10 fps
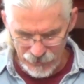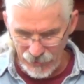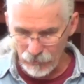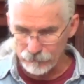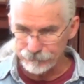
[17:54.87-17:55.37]

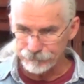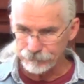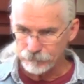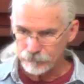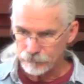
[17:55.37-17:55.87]
Now,
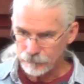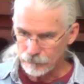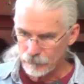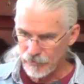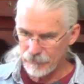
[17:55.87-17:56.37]

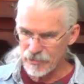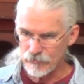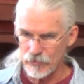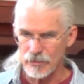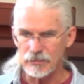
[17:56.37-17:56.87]
he
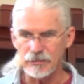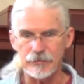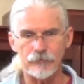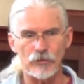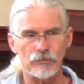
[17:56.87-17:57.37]
makes it very
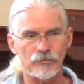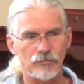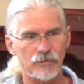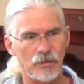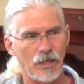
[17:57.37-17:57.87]
clear
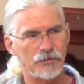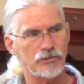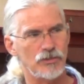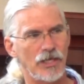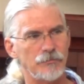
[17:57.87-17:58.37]
that
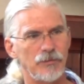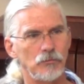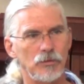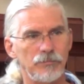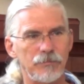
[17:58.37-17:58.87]
God's
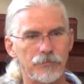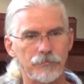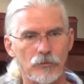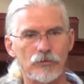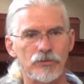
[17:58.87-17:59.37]
judgment will be
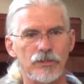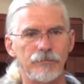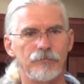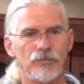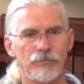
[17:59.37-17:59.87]

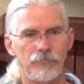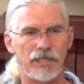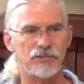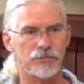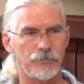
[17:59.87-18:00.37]
proportionate
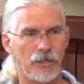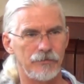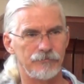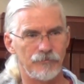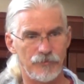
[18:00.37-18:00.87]
based
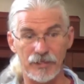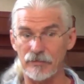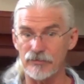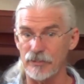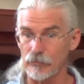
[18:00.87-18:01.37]
upon
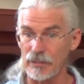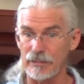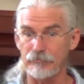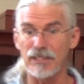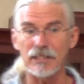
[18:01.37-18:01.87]
things that
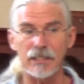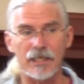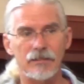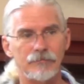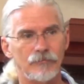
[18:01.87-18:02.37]
really
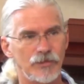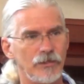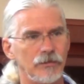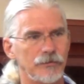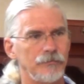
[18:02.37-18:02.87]
mitigate
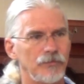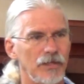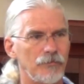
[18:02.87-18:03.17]
guilt.